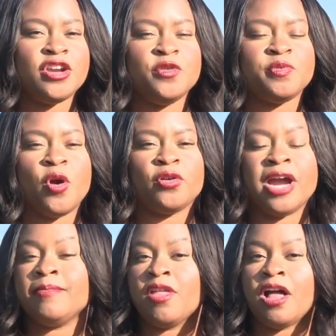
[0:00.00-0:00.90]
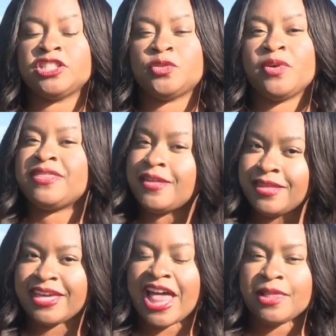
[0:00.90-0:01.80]
a new program launched
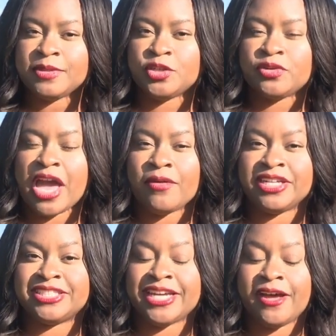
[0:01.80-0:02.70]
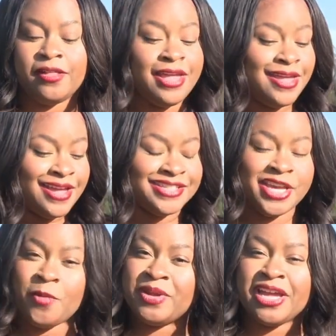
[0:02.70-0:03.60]
within the Kalamazoo County Jail is
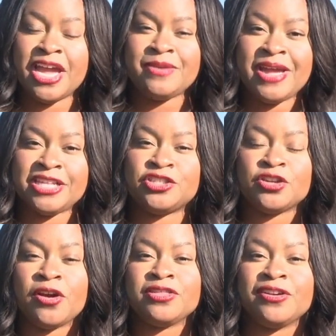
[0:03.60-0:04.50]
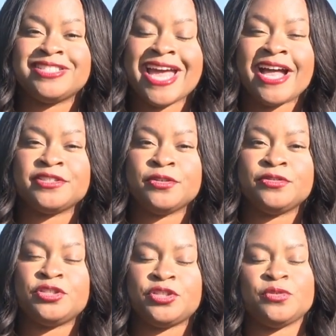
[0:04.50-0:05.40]
helping inmates turn their
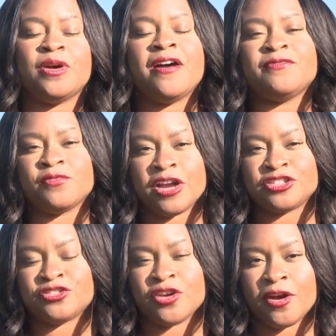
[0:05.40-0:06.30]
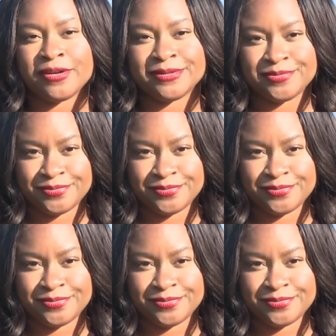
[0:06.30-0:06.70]
tassels to a fresh start.